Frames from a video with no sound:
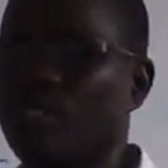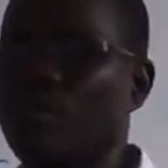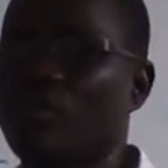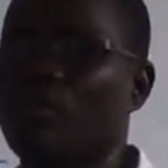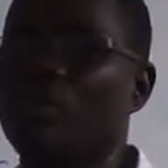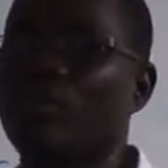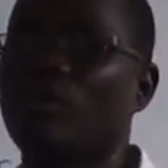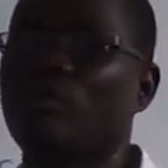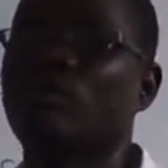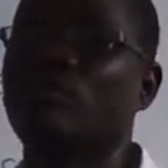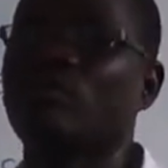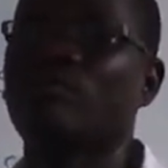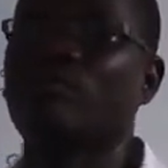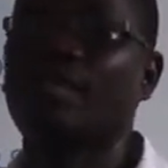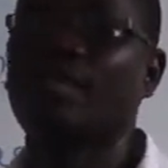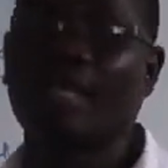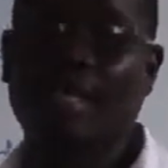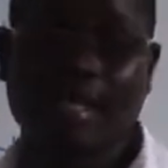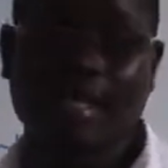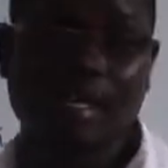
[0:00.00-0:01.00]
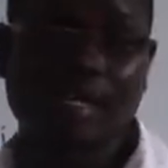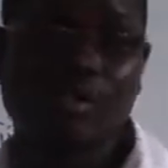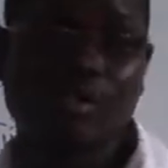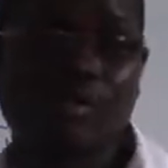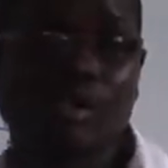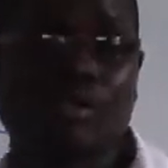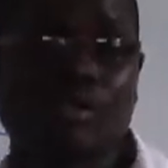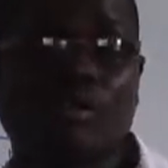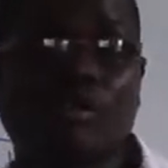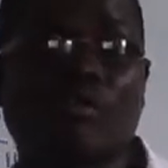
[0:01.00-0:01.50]
know the current
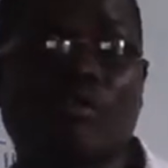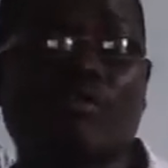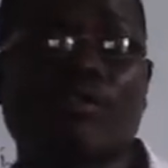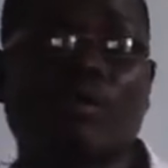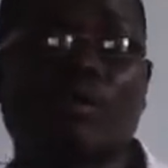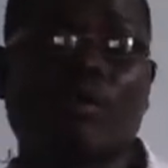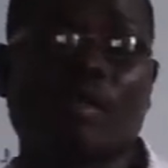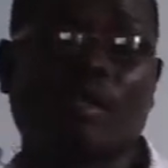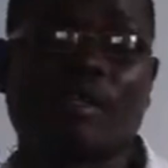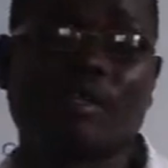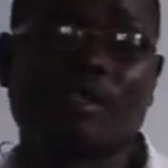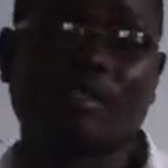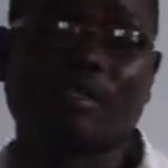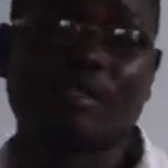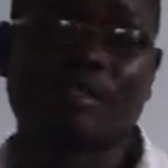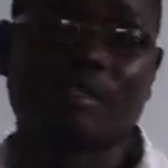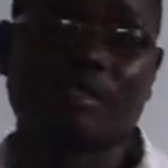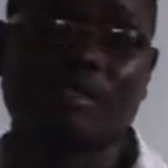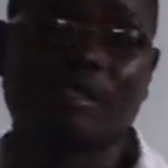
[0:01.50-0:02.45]
situation of the world.